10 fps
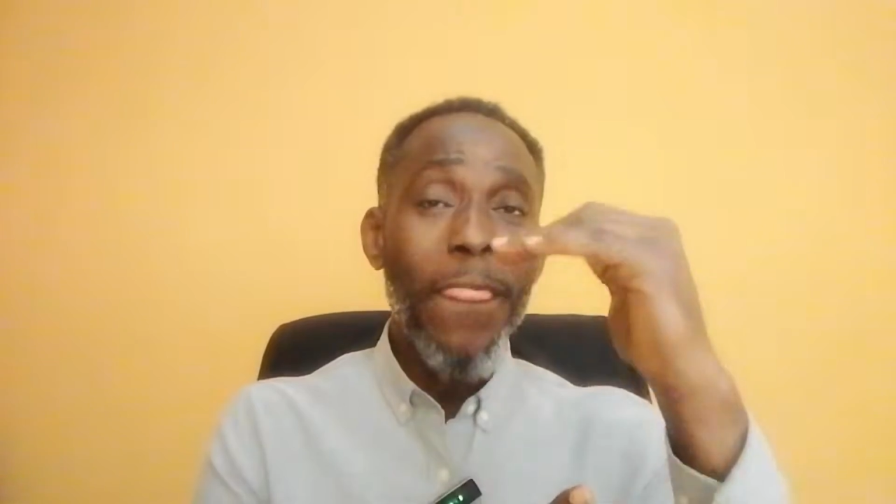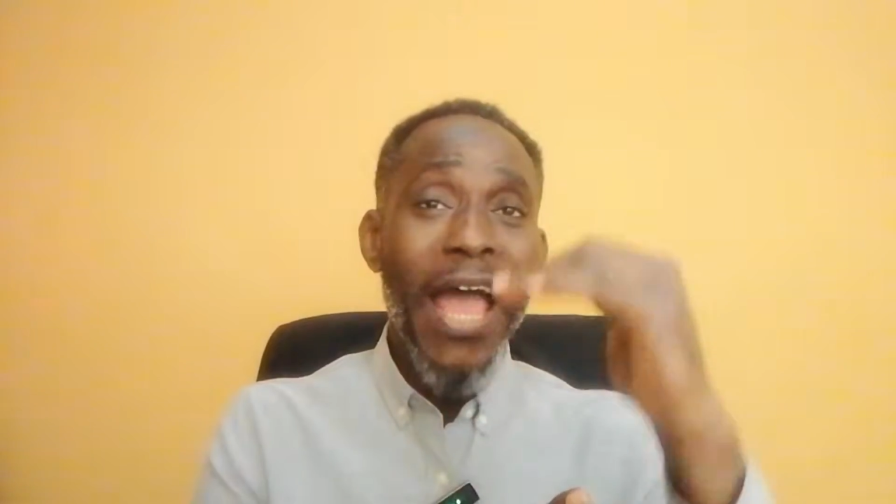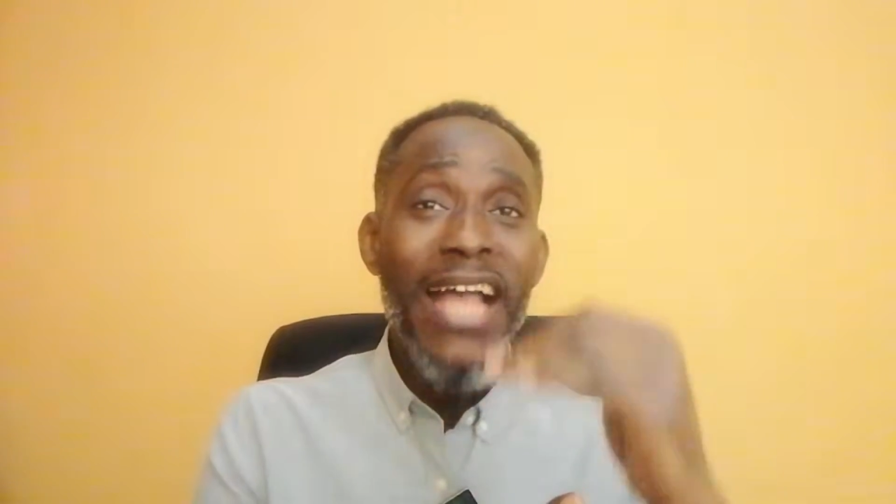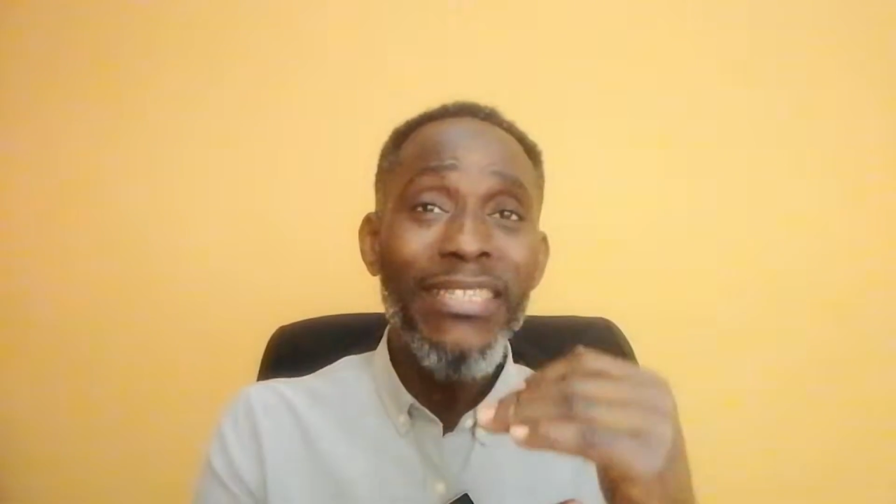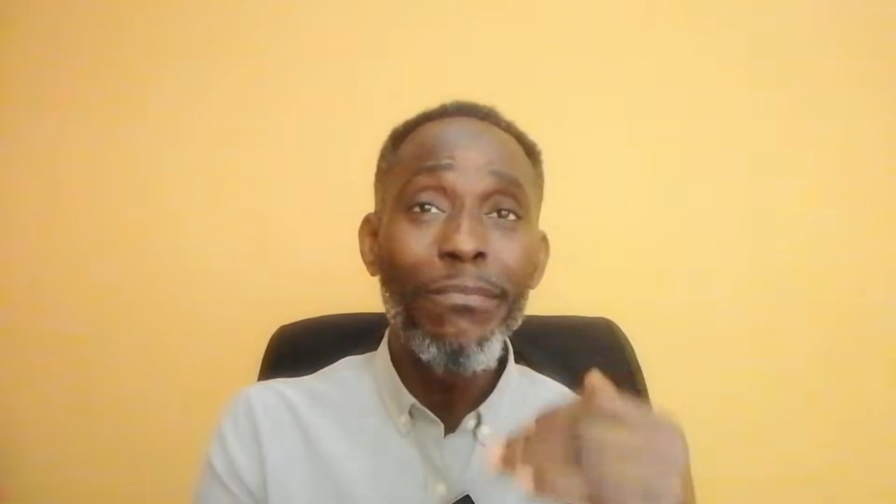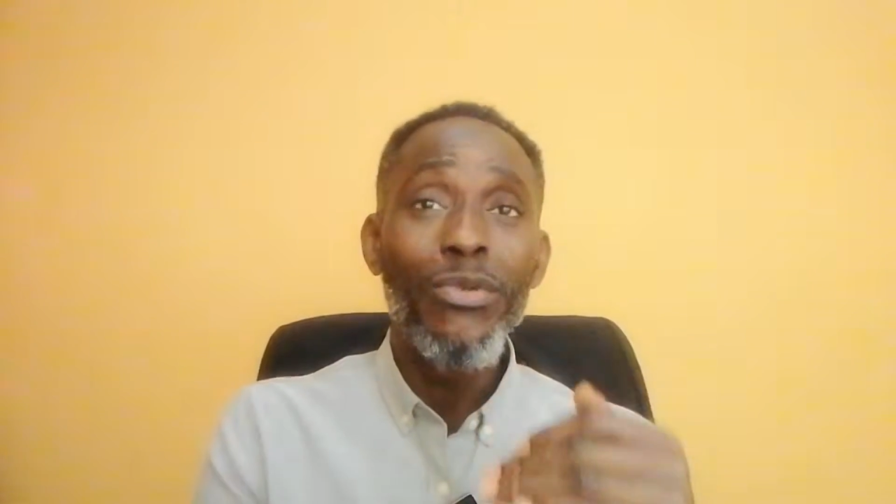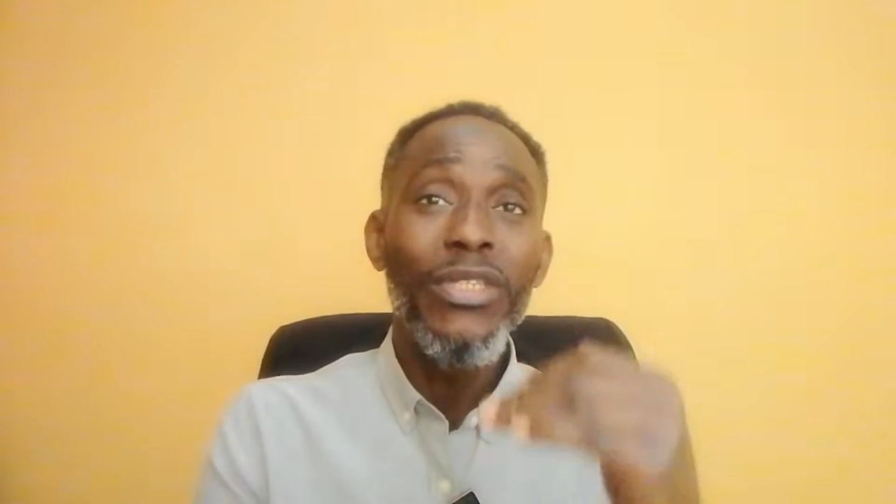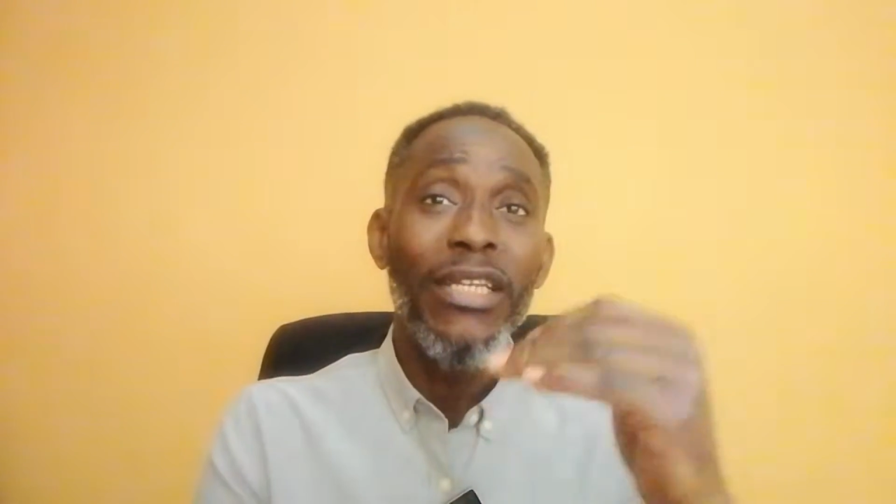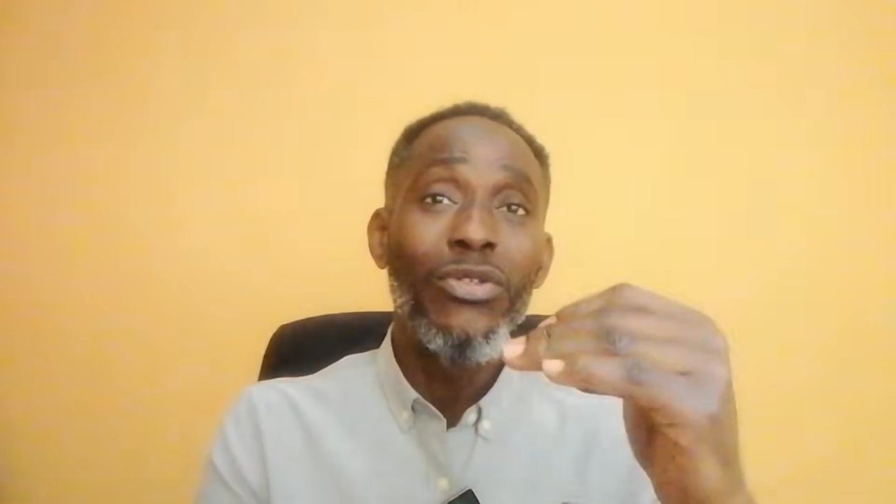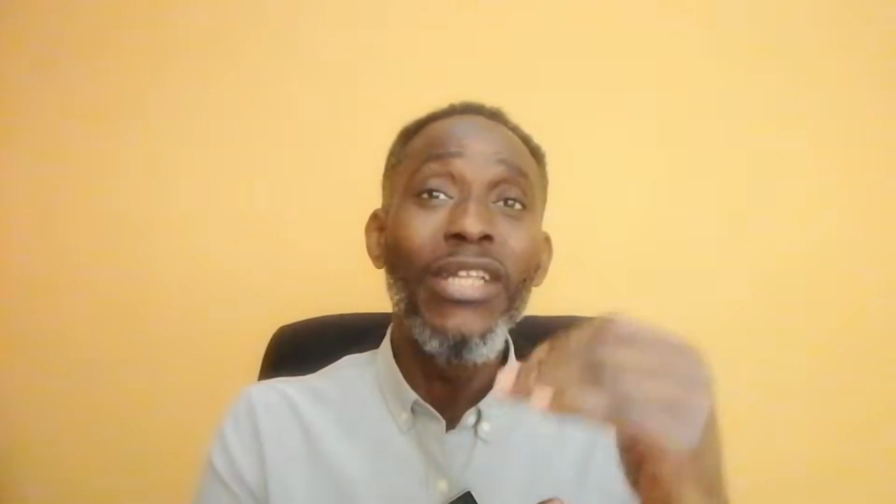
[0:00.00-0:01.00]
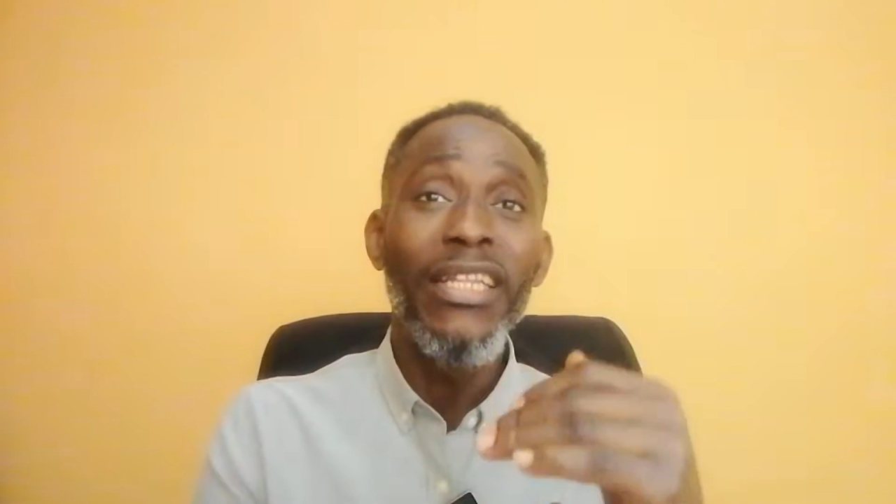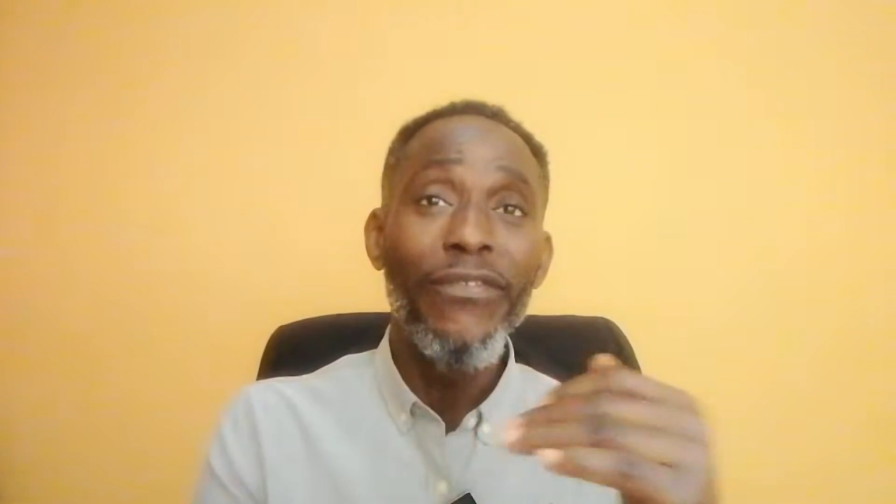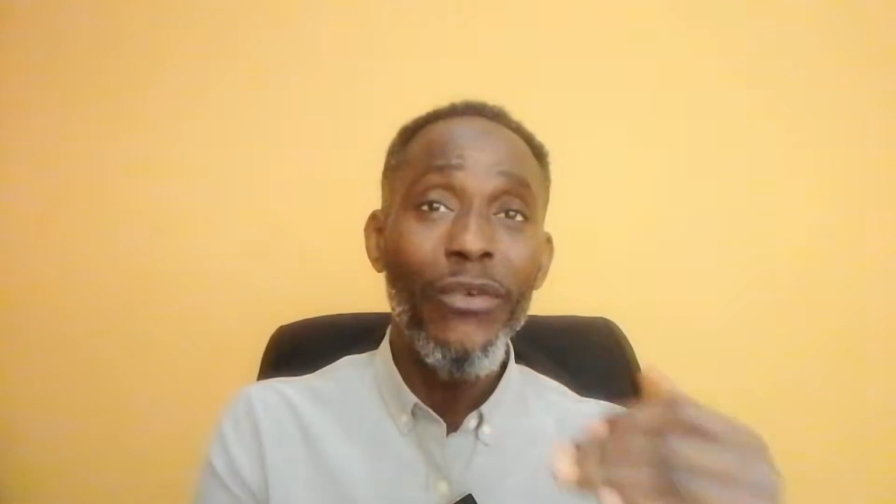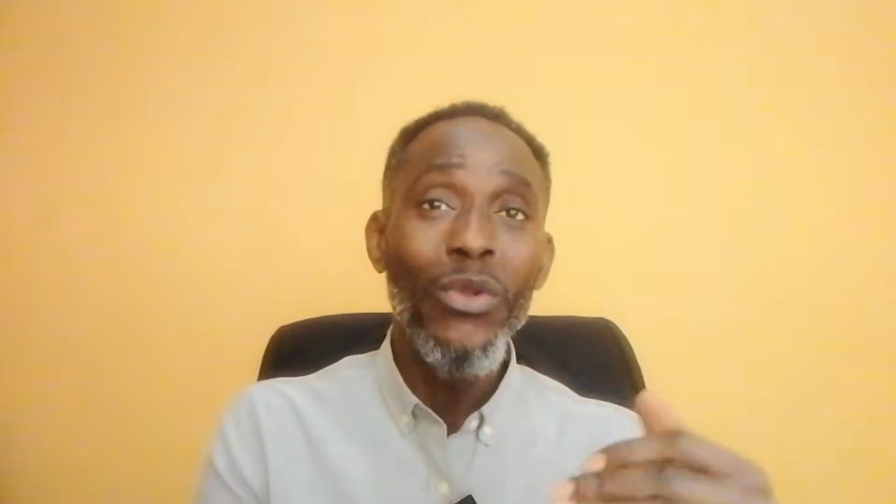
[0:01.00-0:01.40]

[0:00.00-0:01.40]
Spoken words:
Has a procedure that they follow,